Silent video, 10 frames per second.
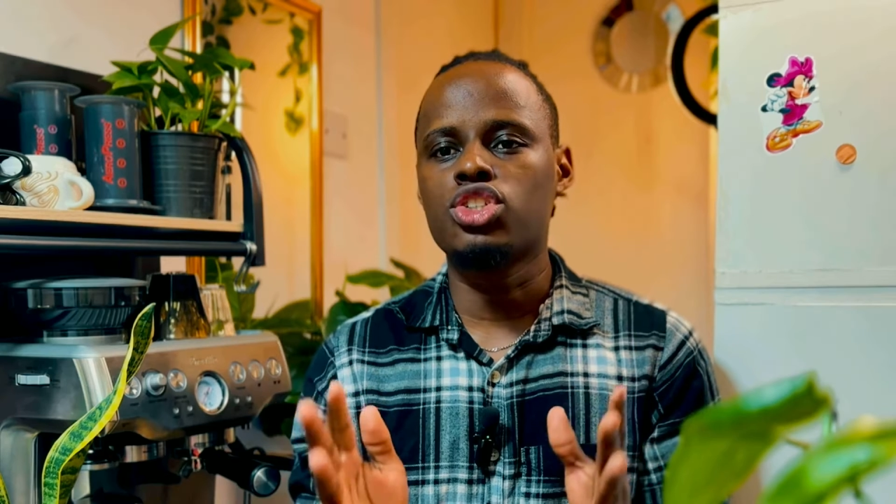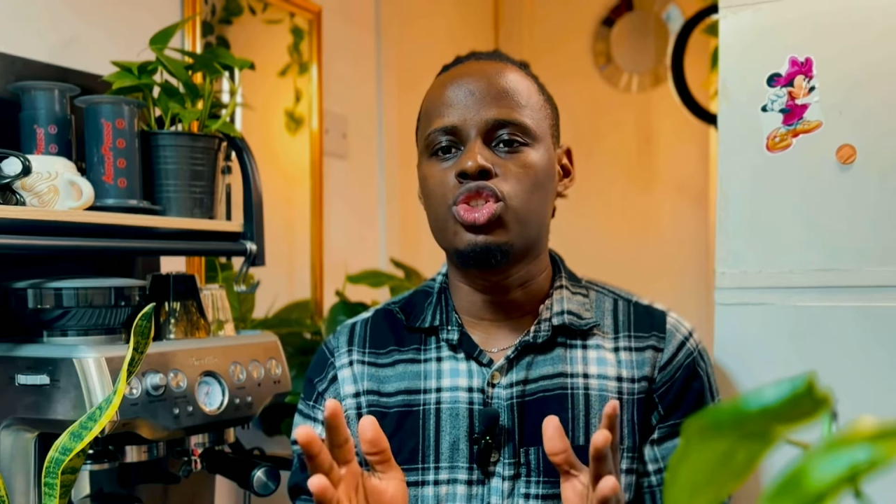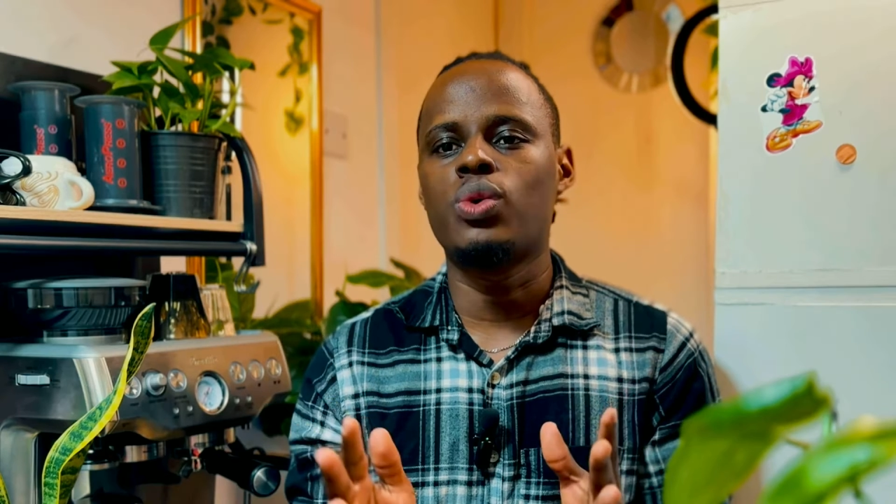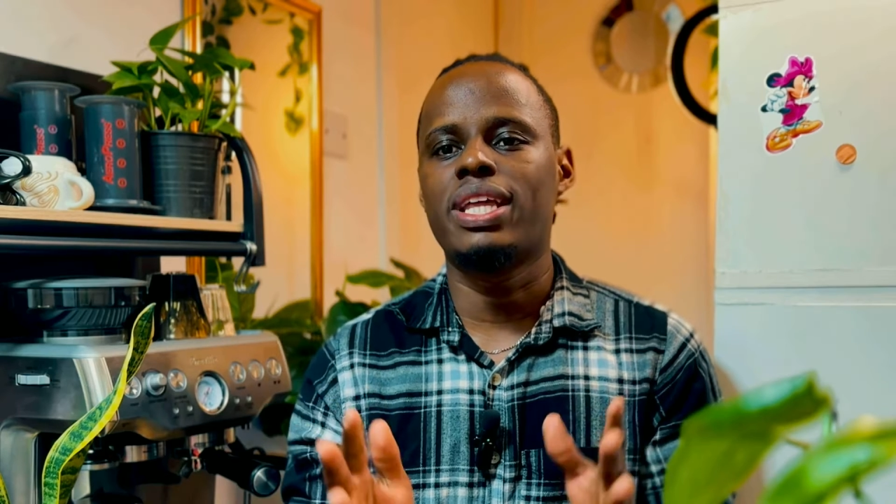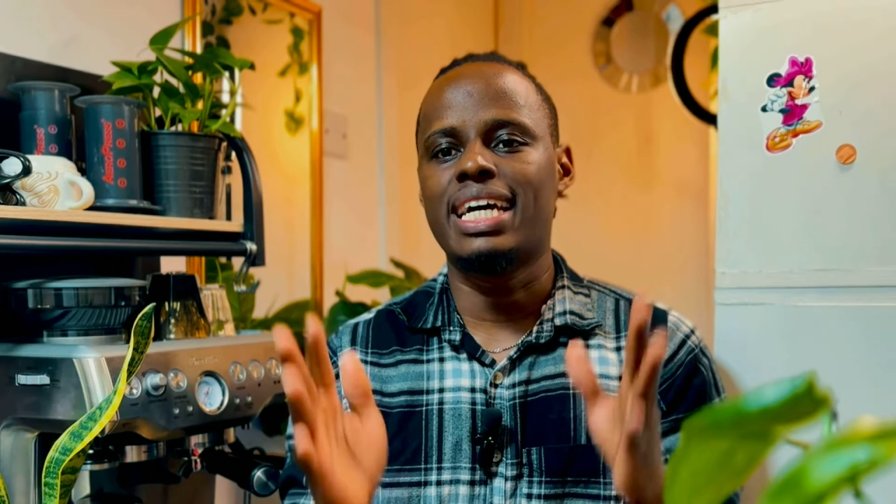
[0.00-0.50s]

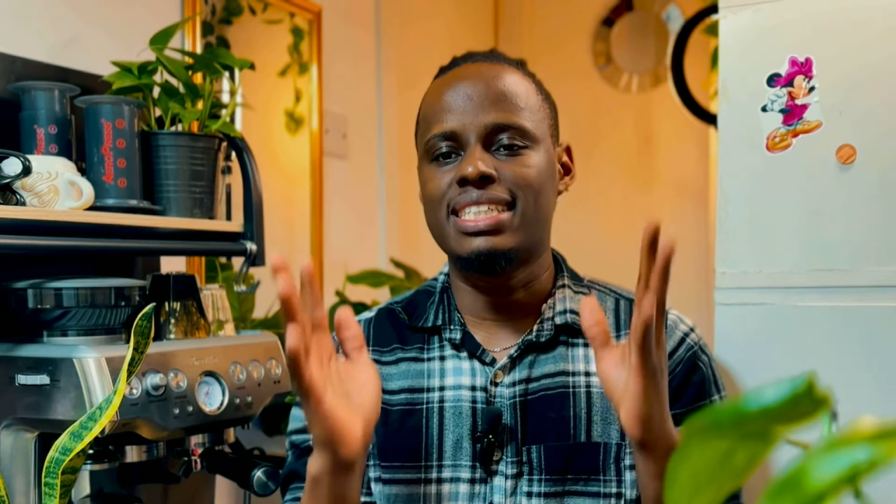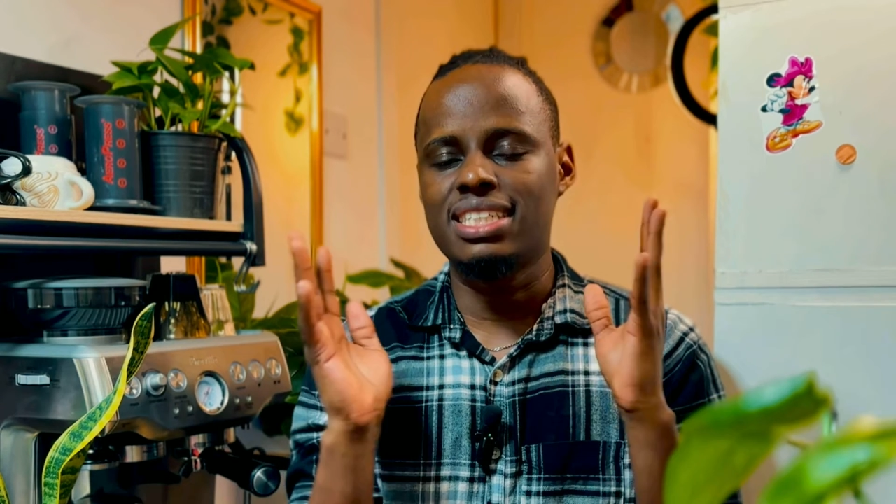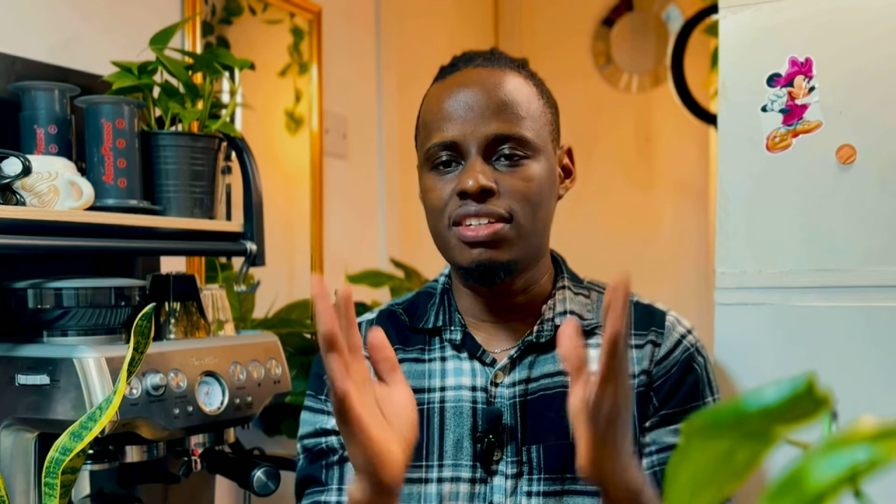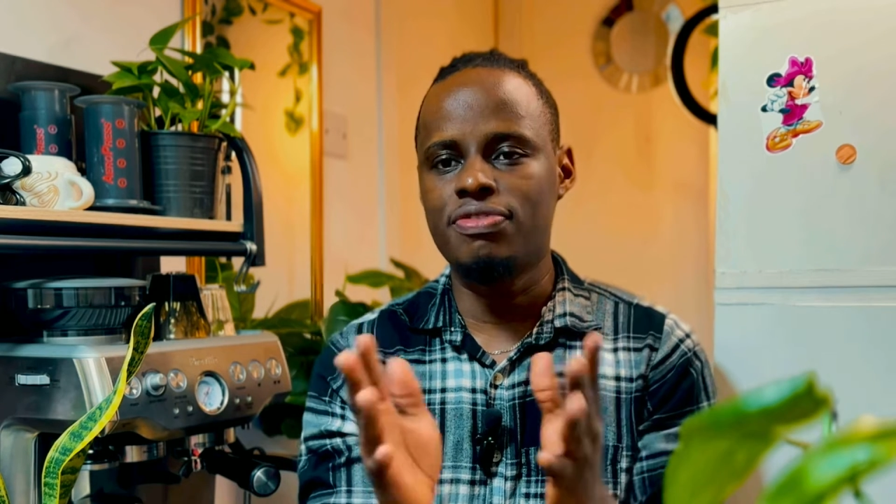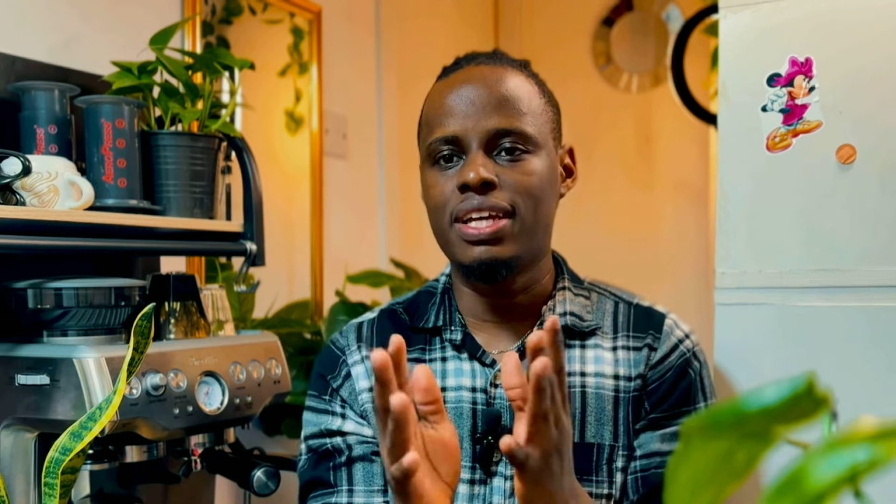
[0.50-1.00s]
sure that
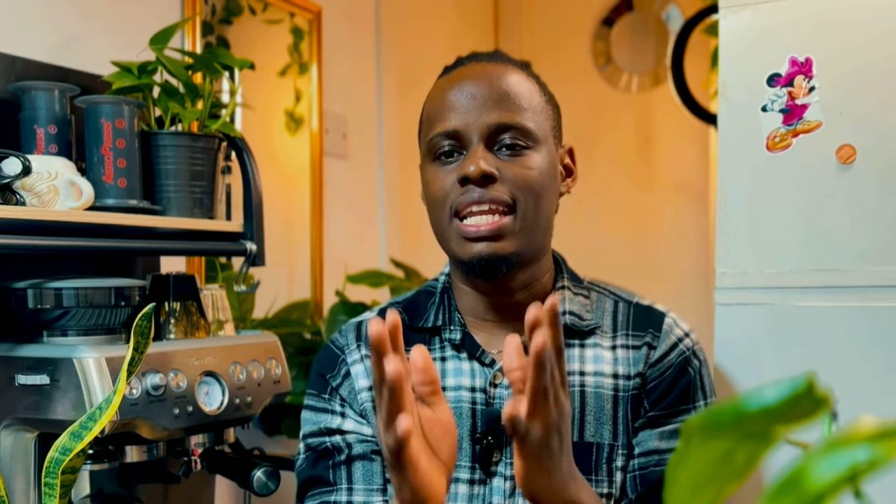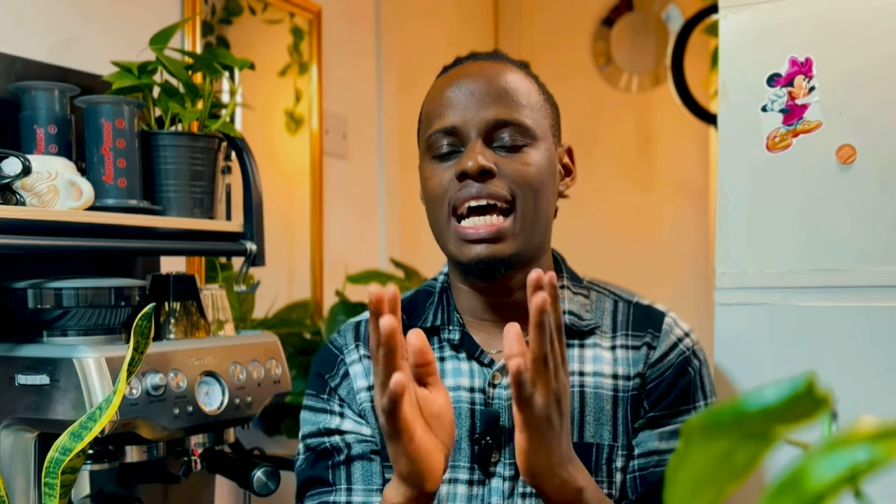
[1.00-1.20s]
even